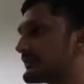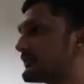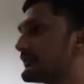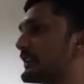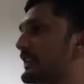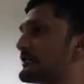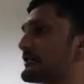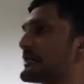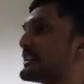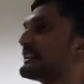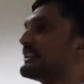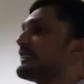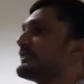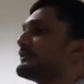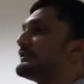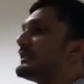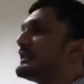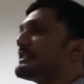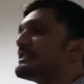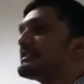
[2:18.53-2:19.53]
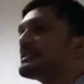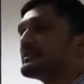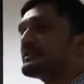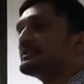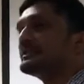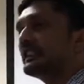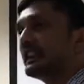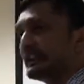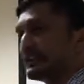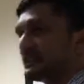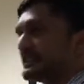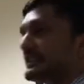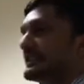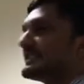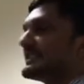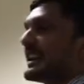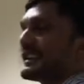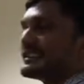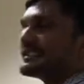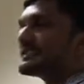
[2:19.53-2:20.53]
where my life went into the
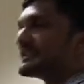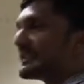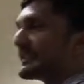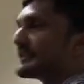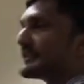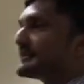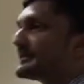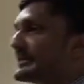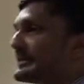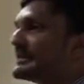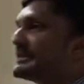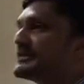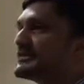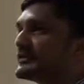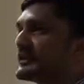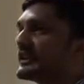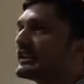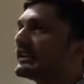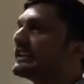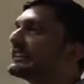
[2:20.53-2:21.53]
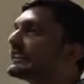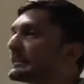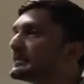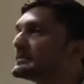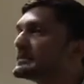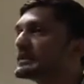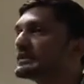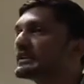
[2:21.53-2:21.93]
science stream. Following him,